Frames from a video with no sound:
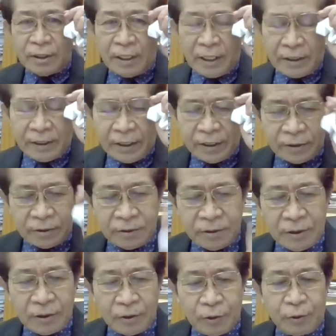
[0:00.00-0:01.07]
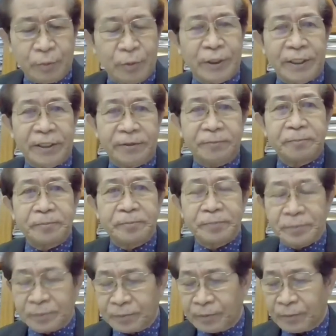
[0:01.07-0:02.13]
again, good morning.
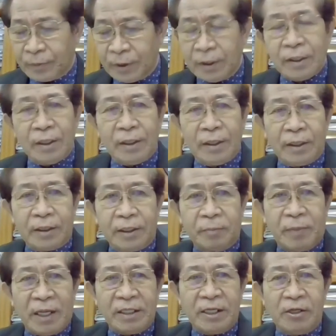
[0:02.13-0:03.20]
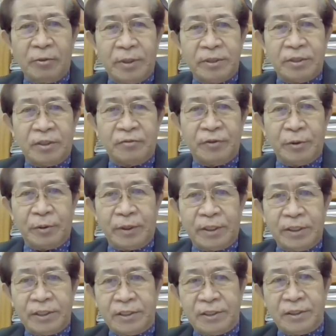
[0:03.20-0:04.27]
The panel of
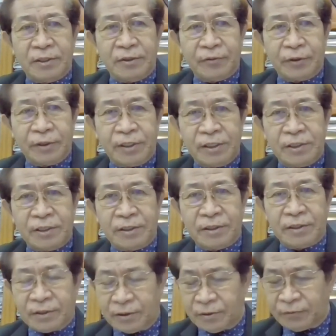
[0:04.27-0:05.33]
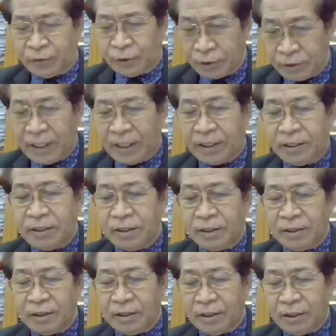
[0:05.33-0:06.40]
interviewers for today
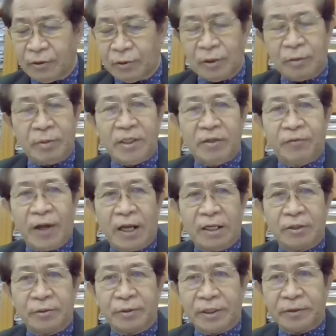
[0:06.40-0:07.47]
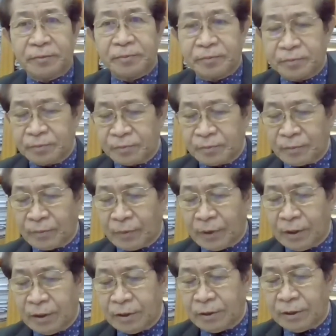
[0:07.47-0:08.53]
will be the following.
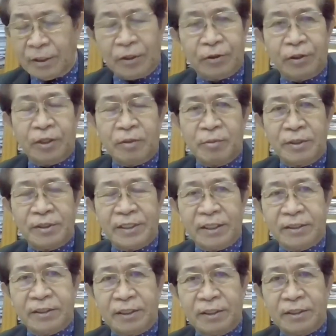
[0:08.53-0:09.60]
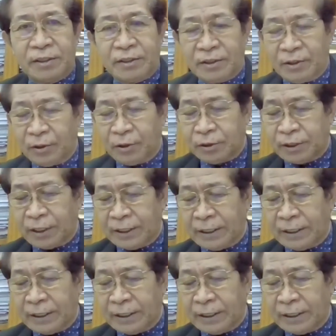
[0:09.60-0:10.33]
The Honorable Justice Jose